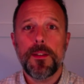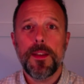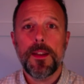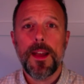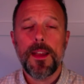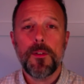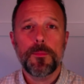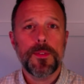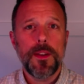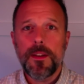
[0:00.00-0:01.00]
And I
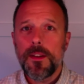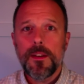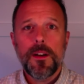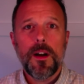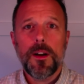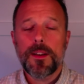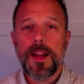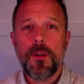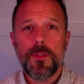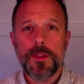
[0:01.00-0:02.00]
helped
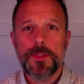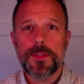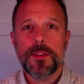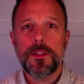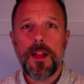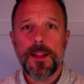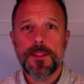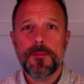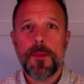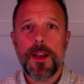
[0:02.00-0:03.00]
countless clients
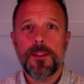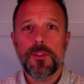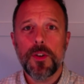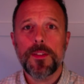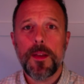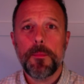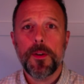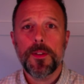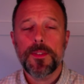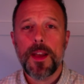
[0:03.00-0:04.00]
of mine during that
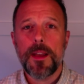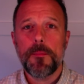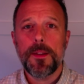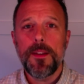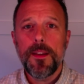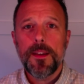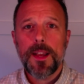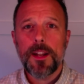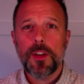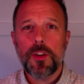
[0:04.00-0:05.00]
period of time, and
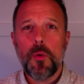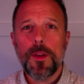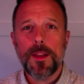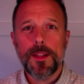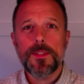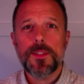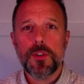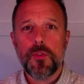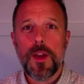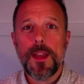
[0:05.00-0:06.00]
kind of going against the
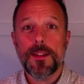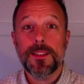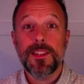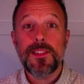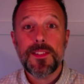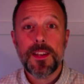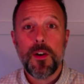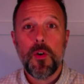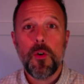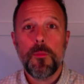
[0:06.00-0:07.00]
grain and listing a
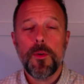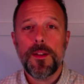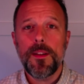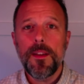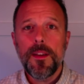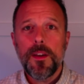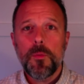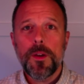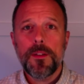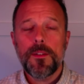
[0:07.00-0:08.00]
home
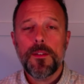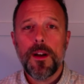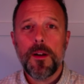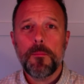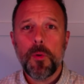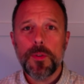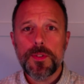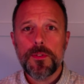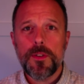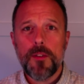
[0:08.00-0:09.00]
when most
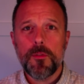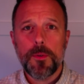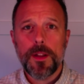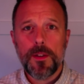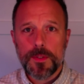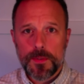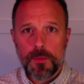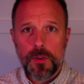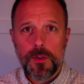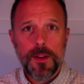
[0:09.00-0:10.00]
of everyone else
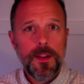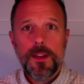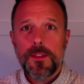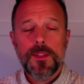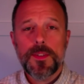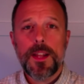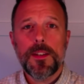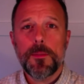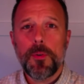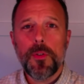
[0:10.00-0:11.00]
were deciding
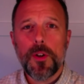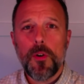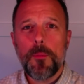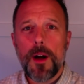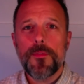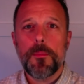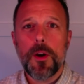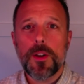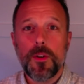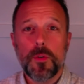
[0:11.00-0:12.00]
to pull their home off the
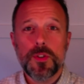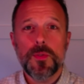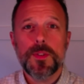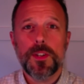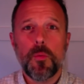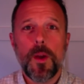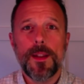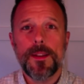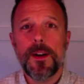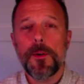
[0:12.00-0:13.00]
market or choosing to wait
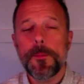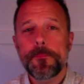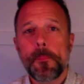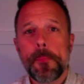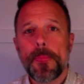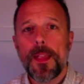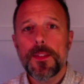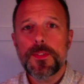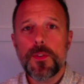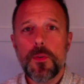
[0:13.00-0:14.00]
it out. And
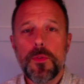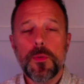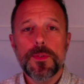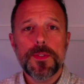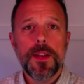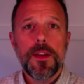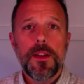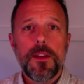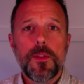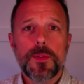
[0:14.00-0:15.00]
so those
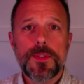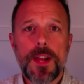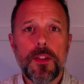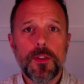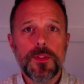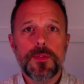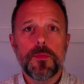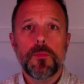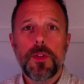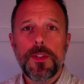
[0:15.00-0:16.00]
sellers
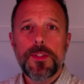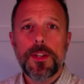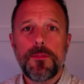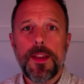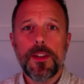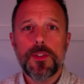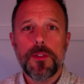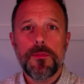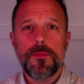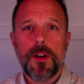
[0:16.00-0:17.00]
really took advantage
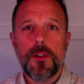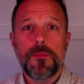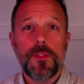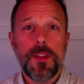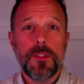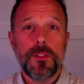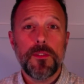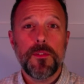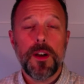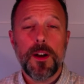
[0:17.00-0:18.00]
of even
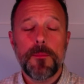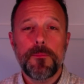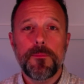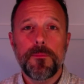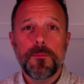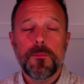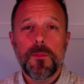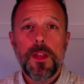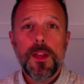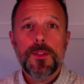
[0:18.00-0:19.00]

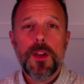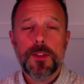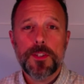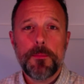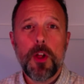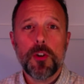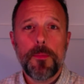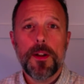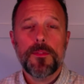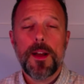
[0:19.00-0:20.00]
a smaller
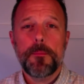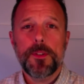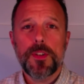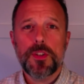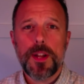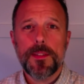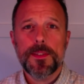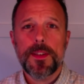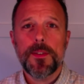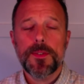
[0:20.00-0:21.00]
amount of competition on the
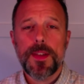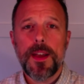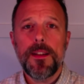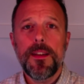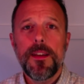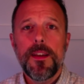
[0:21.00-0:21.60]
sales side.